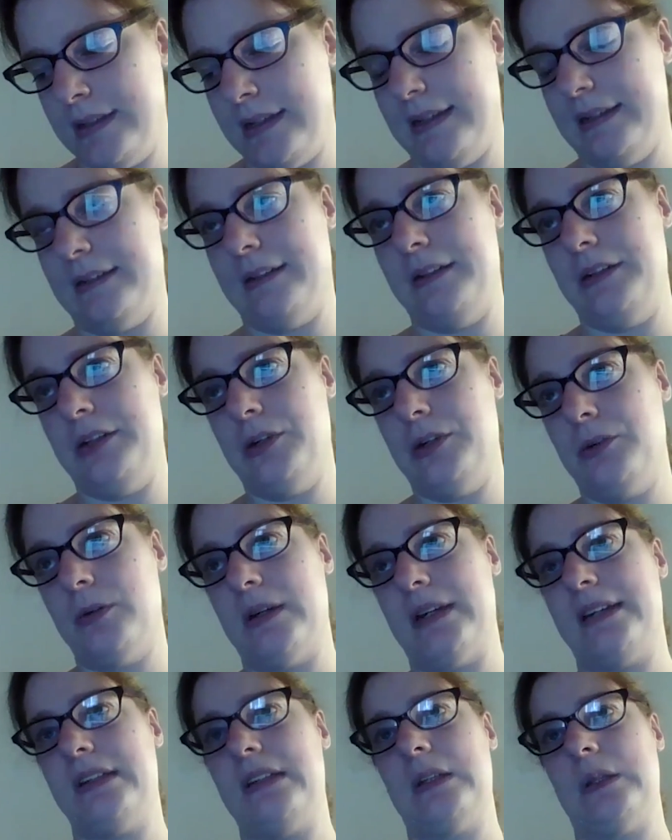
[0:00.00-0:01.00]
And I knew
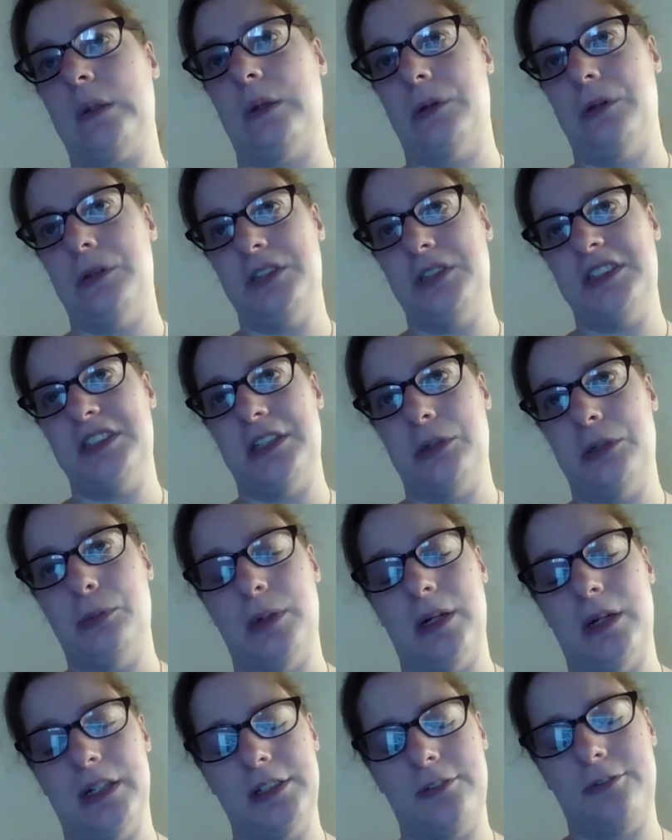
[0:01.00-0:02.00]
I could learn so
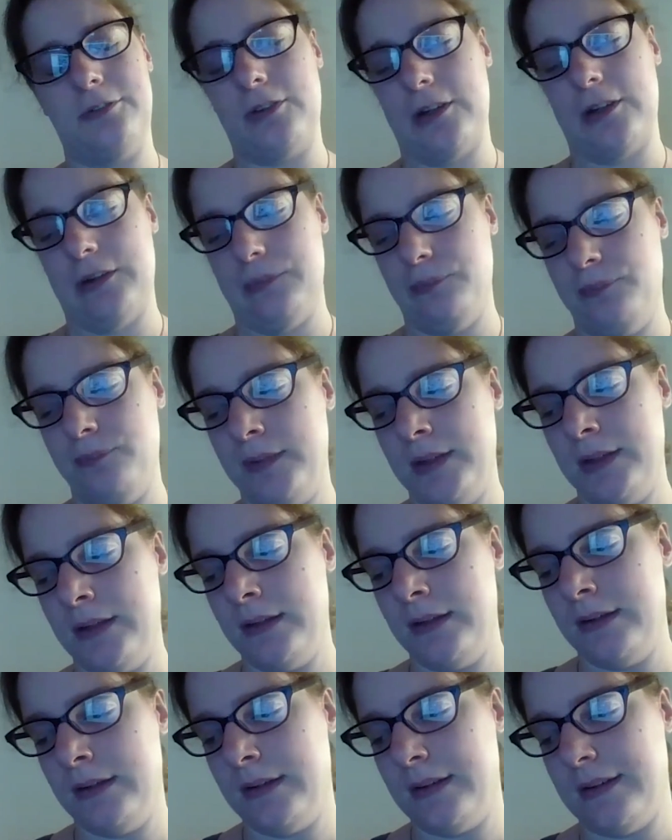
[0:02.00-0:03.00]
much from,
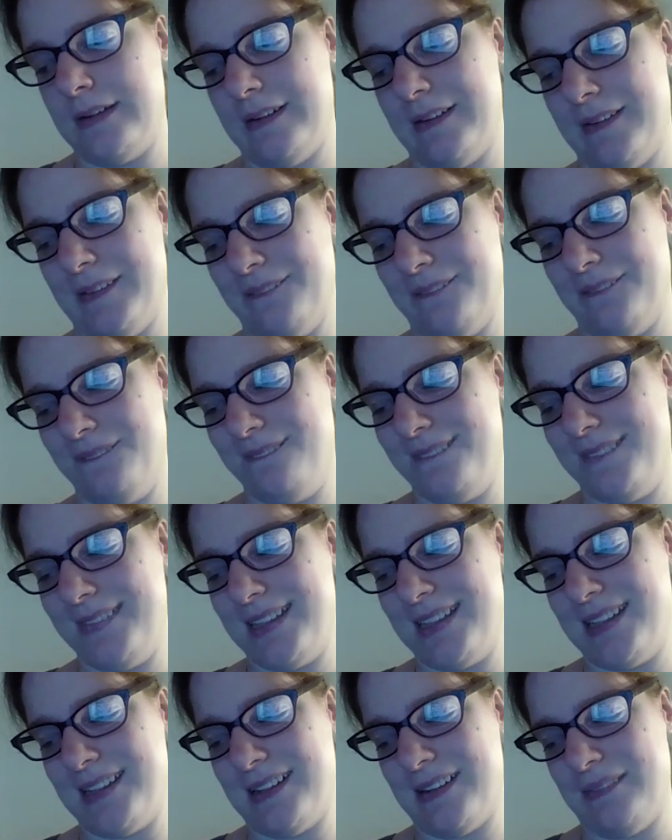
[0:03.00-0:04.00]
mm-hmm. um,
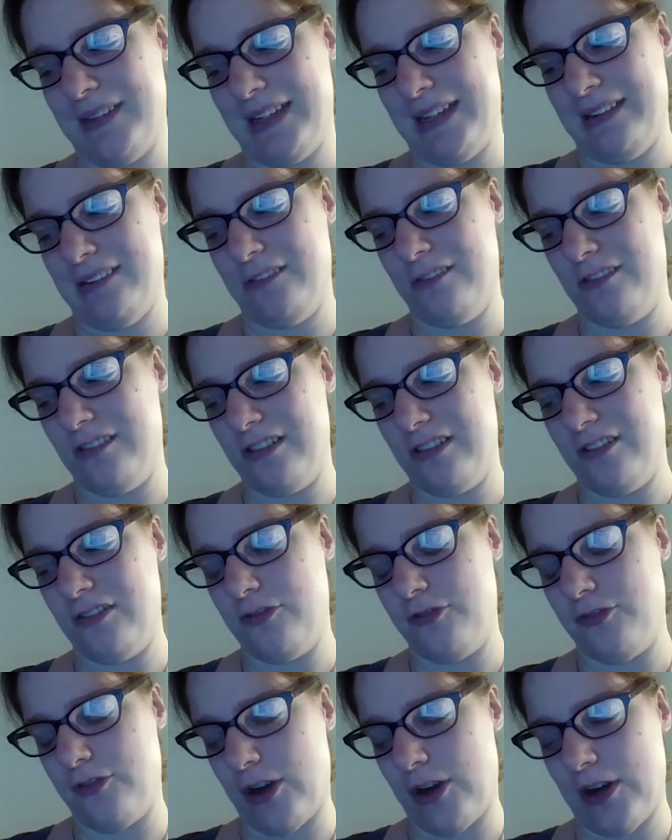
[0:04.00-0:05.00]
I mean,
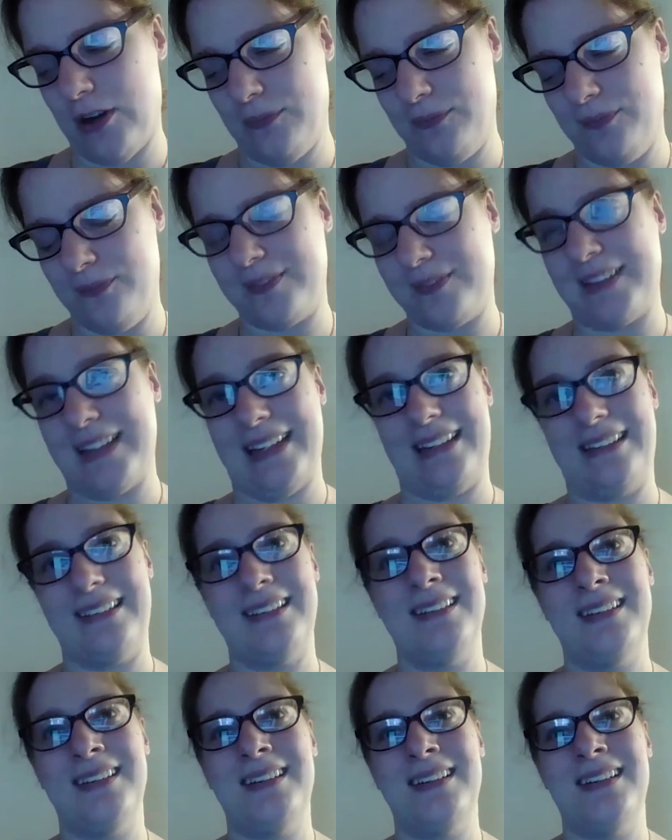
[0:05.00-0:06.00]
from
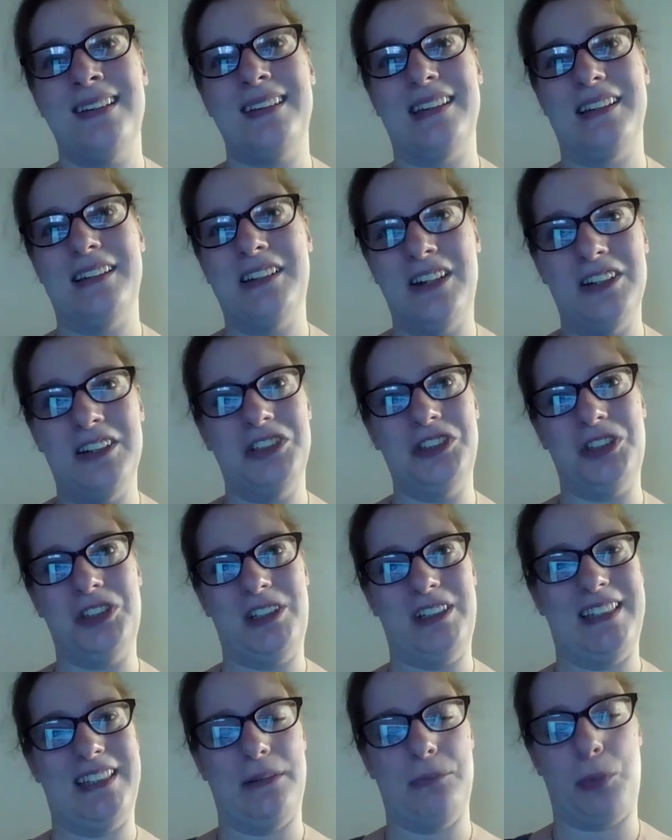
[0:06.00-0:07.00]
like the
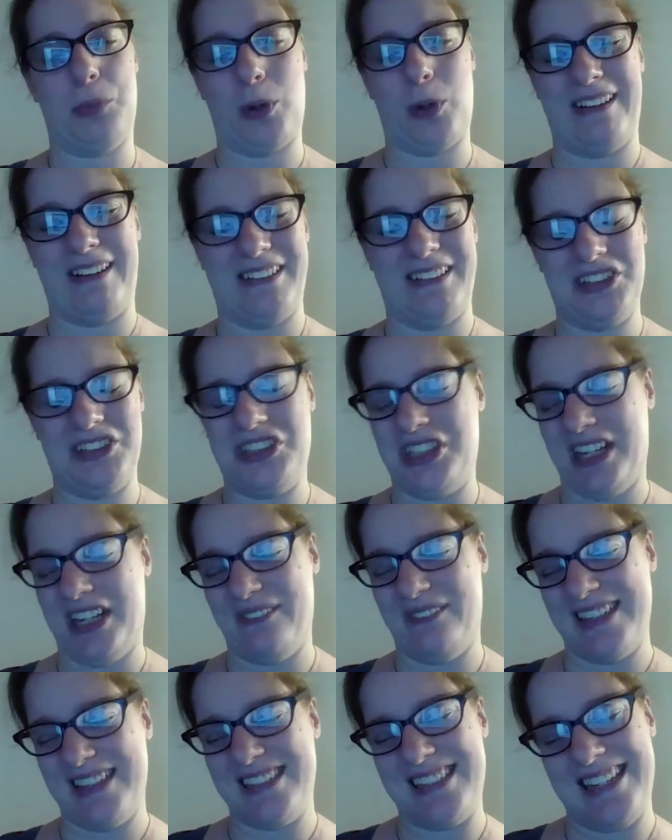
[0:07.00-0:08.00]
country that brought us
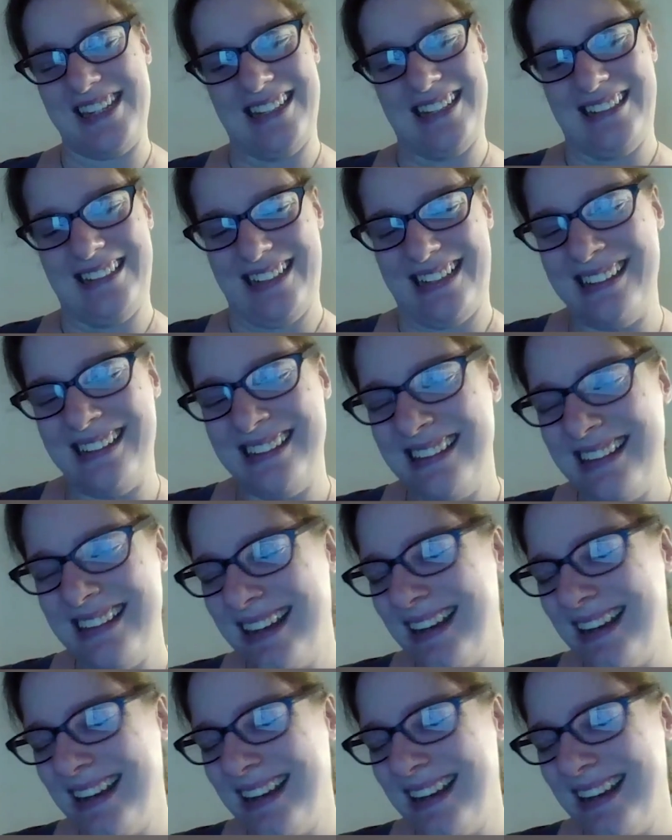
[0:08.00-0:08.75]
Seamus Heaney.